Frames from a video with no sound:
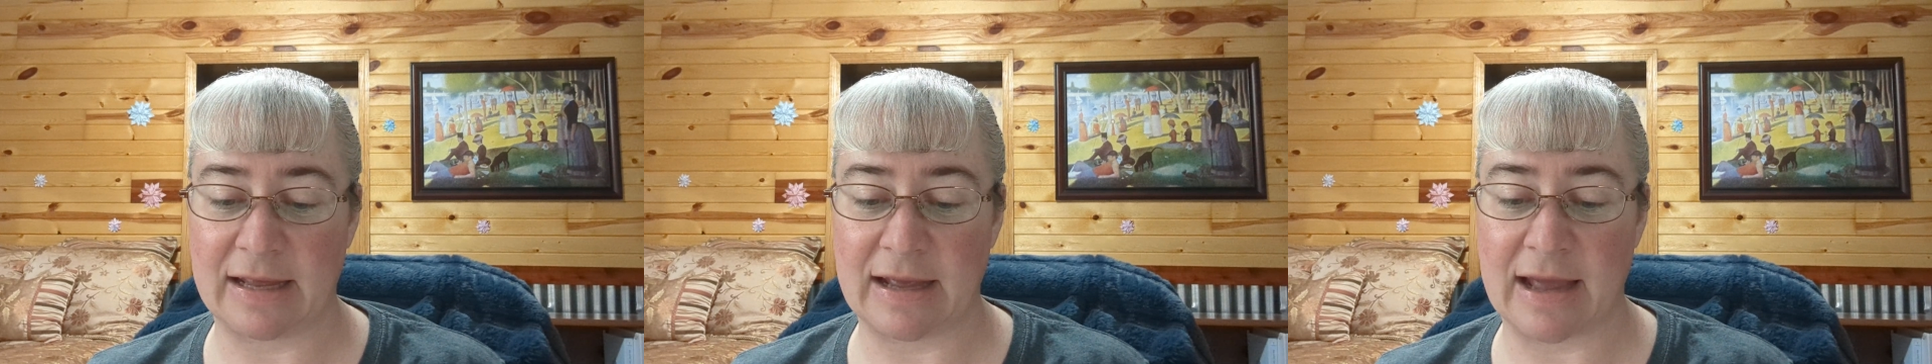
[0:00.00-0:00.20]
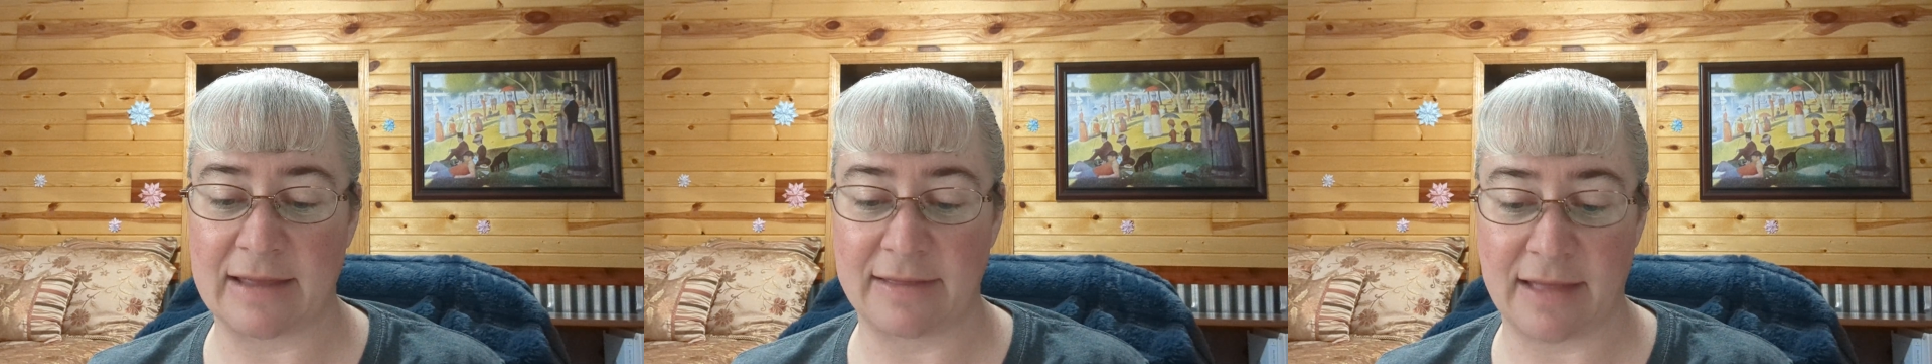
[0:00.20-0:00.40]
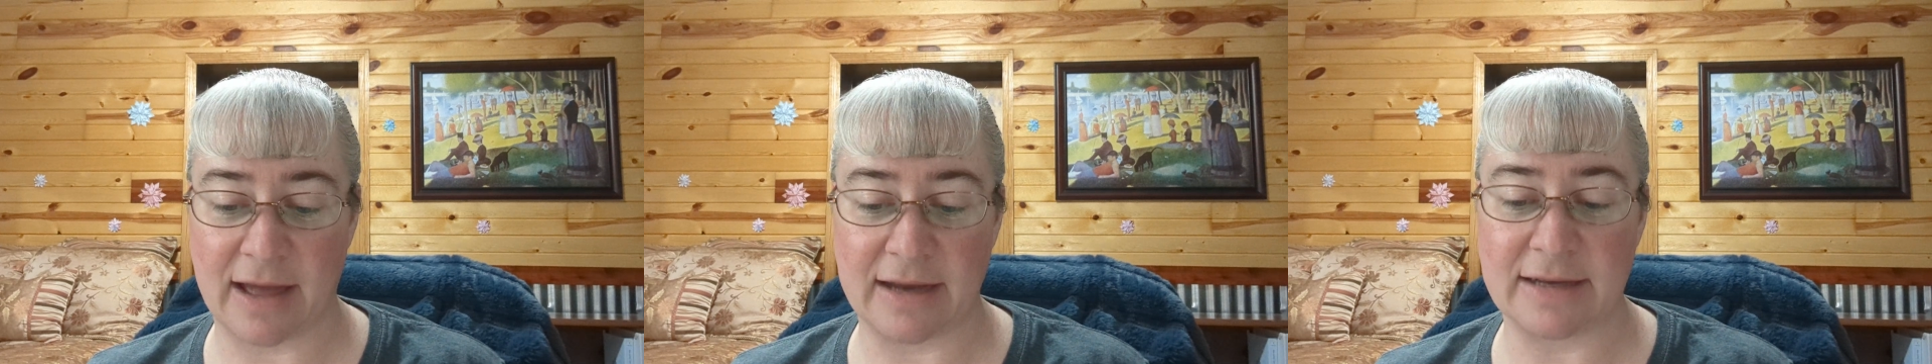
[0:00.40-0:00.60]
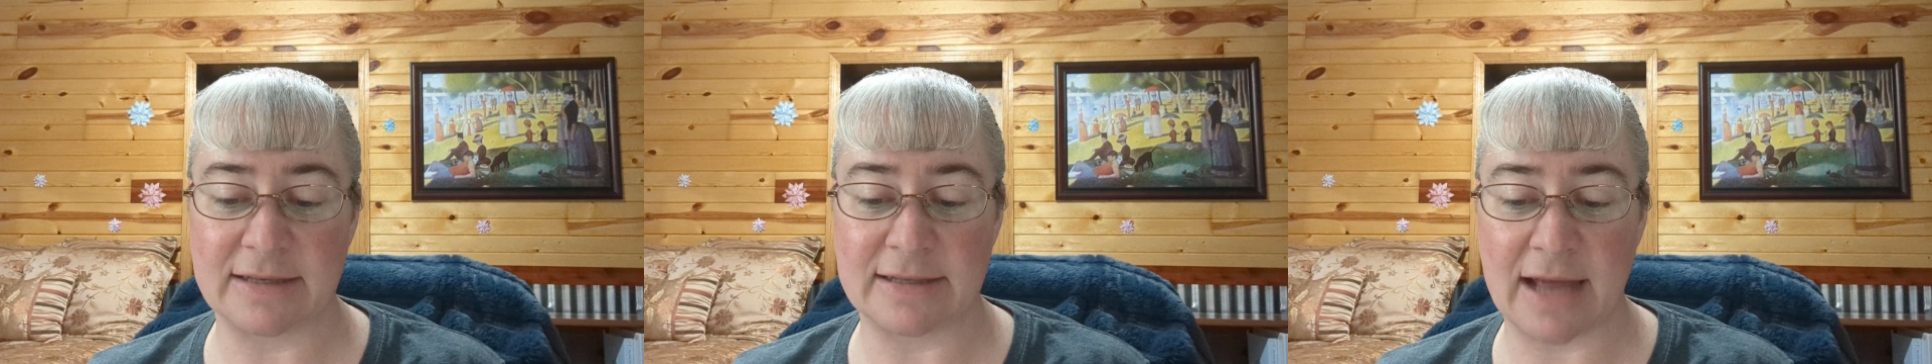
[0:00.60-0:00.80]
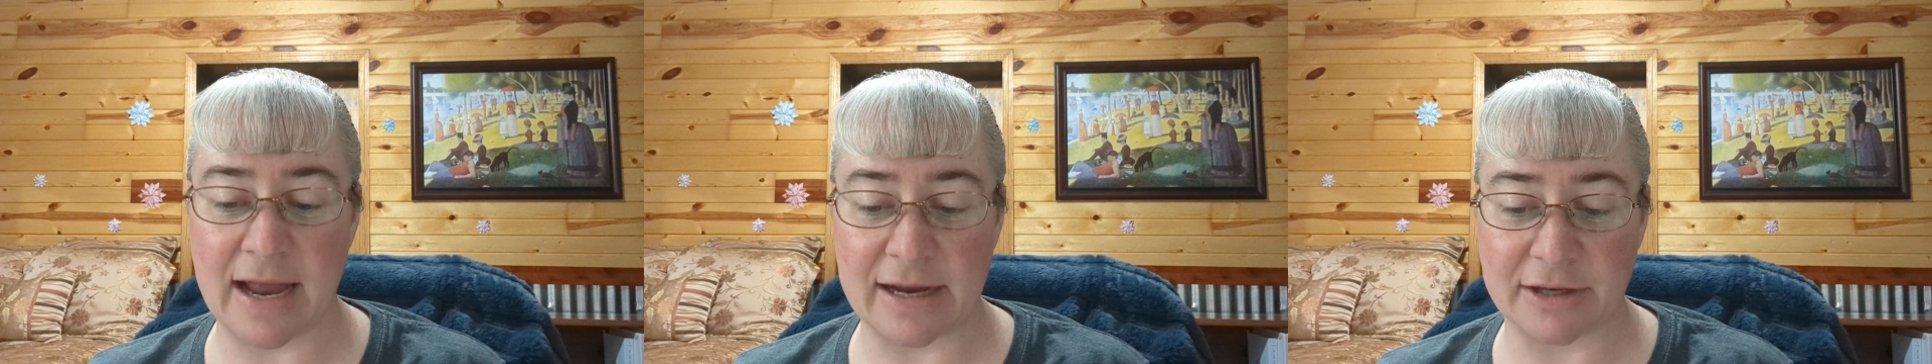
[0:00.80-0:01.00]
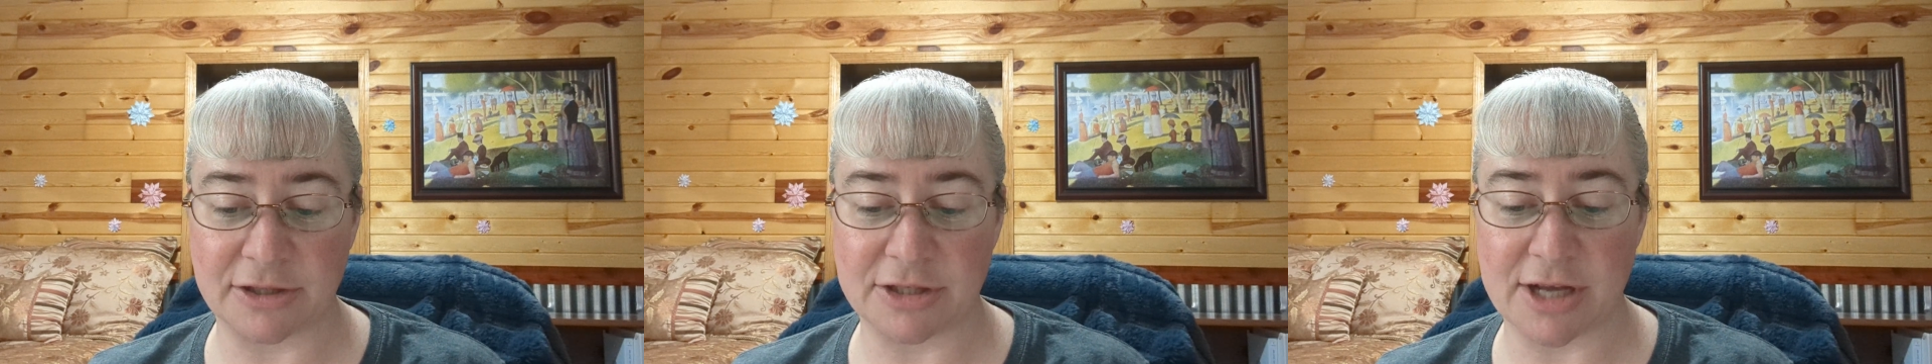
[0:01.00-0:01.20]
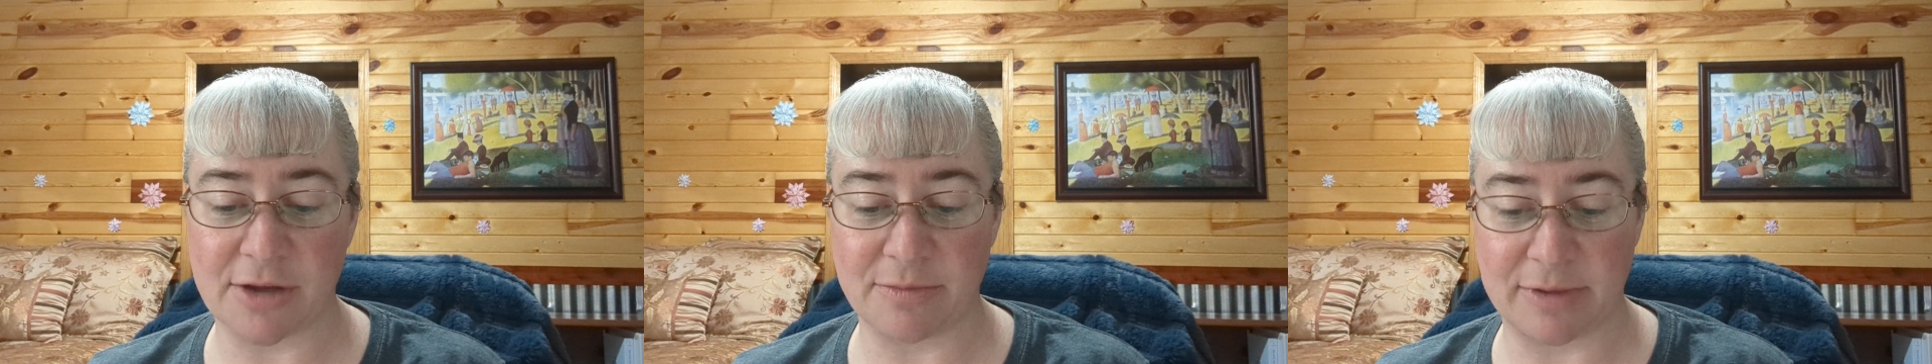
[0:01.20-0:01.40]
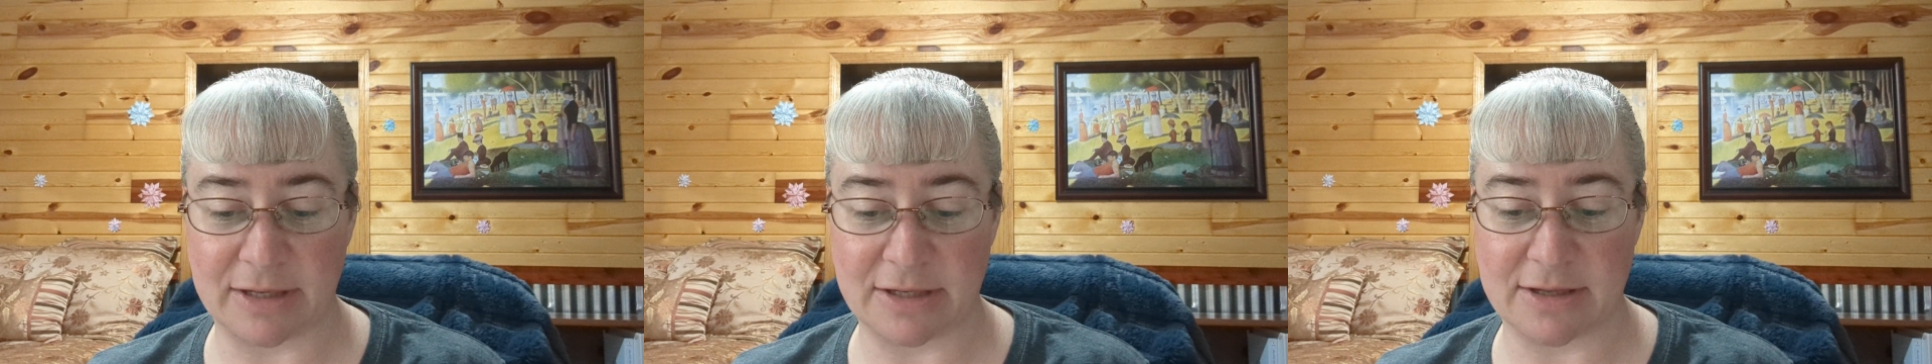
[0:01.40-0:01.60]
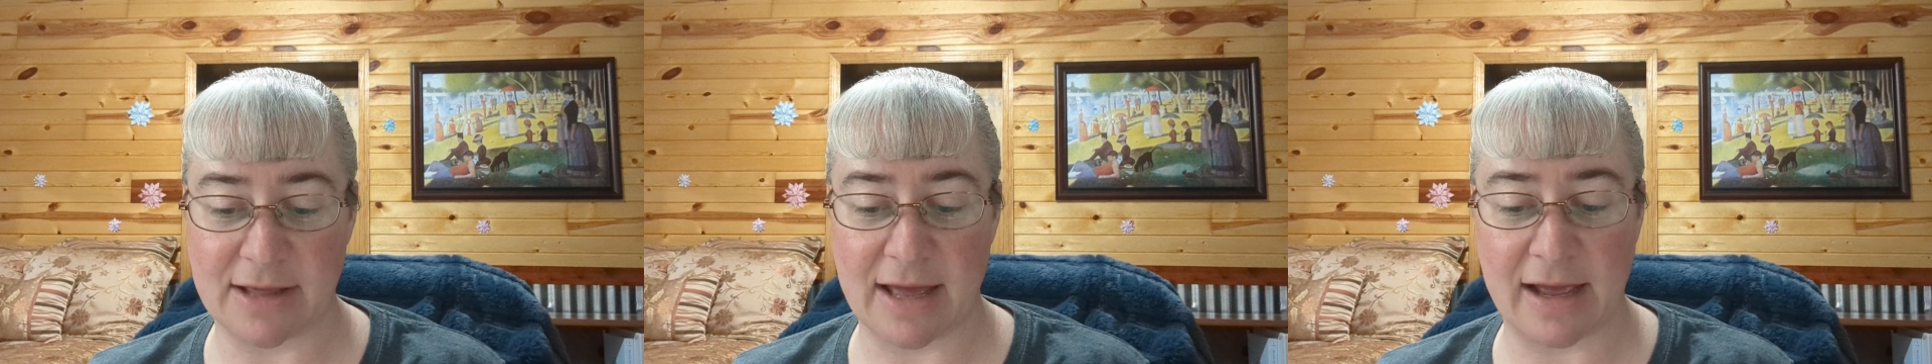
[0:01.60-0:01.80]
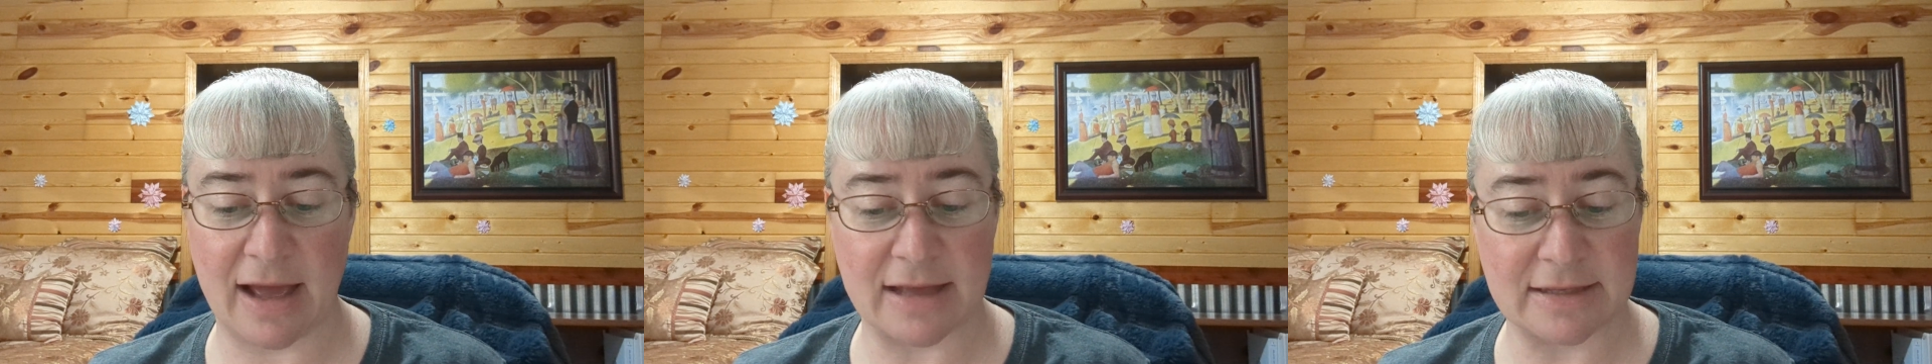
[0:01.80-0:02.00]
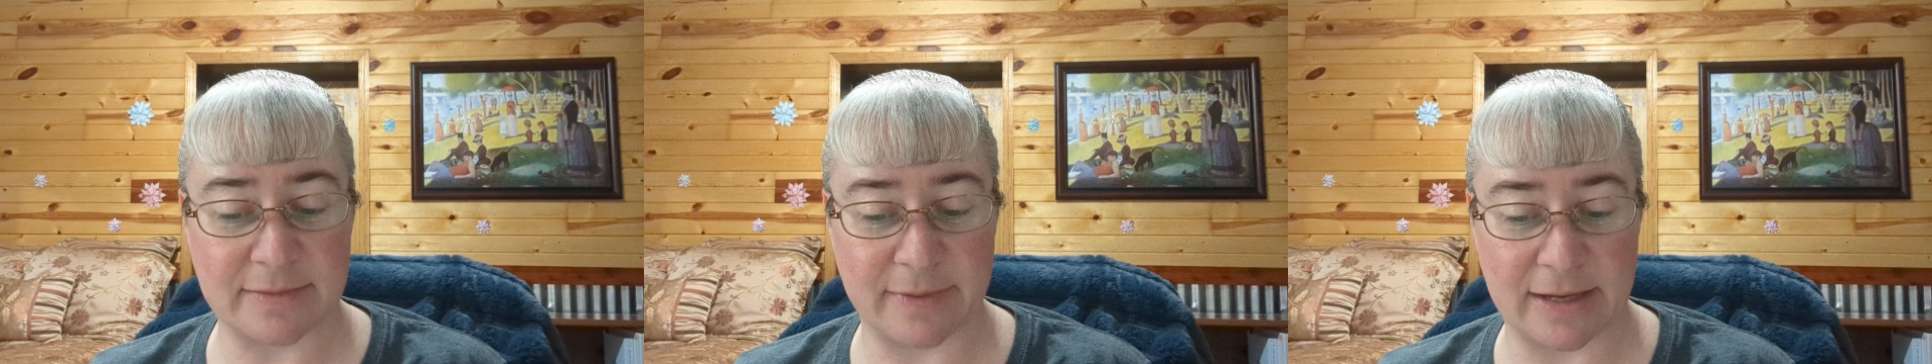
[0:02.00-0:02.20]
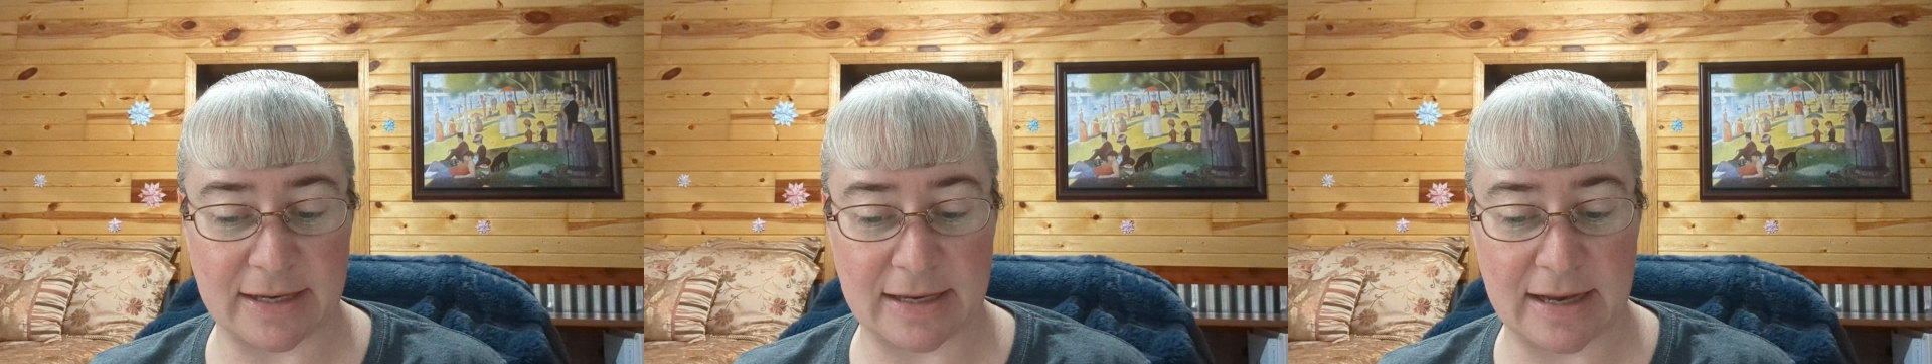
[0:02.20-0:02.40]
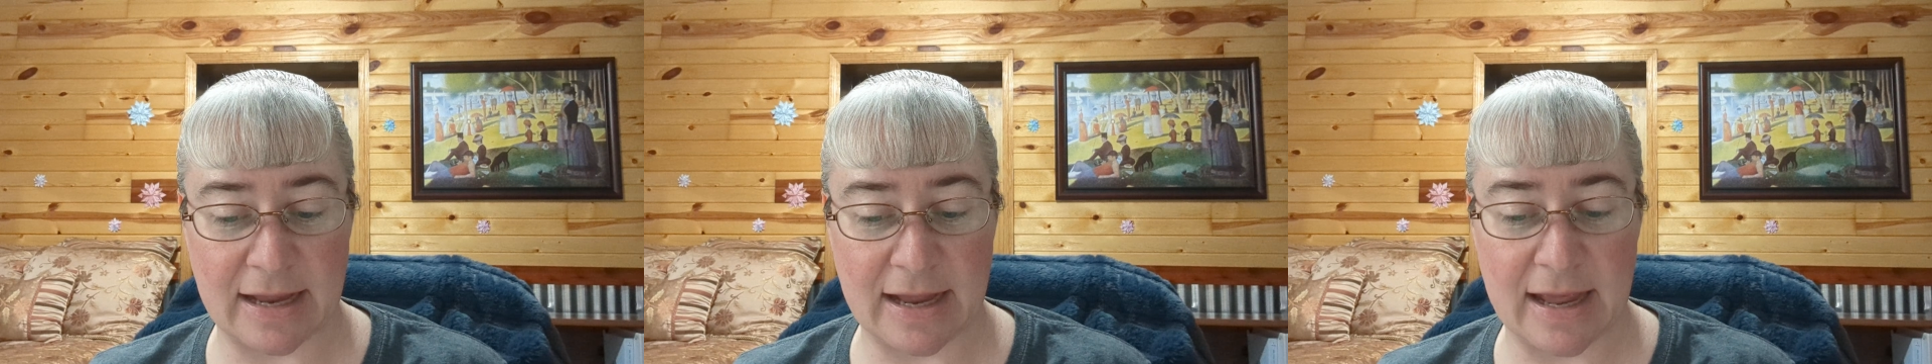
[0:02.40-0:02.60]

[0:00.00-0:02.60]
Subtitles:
and thy desire shall be to thy husband,